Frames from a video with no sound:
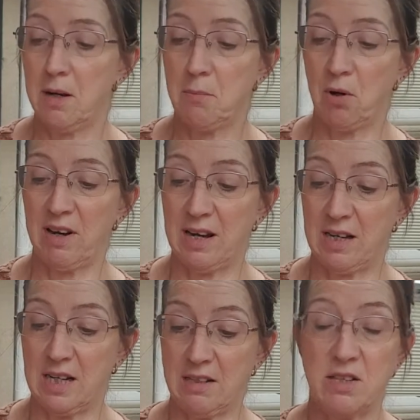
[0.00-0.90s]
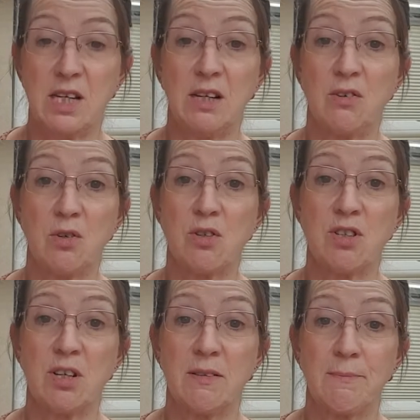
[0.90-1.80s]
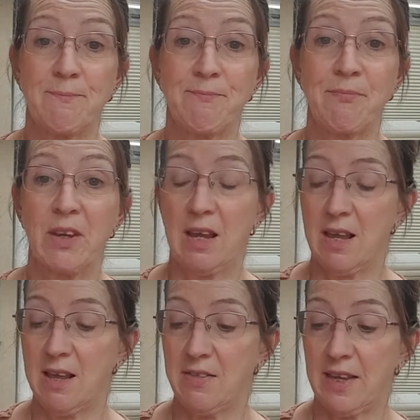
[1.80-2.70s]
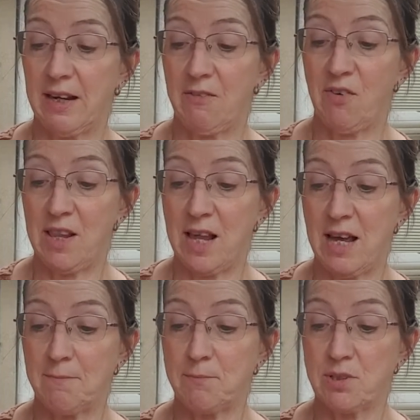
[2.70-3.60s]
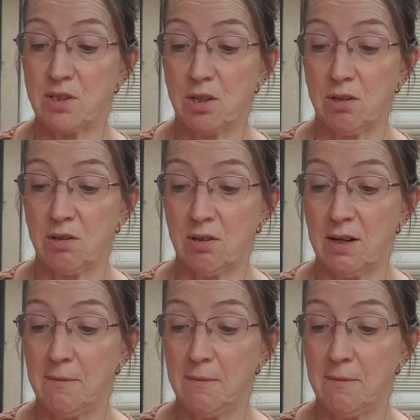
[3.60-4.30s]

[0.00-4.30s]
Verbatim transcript: But it needs the induction thing for that, so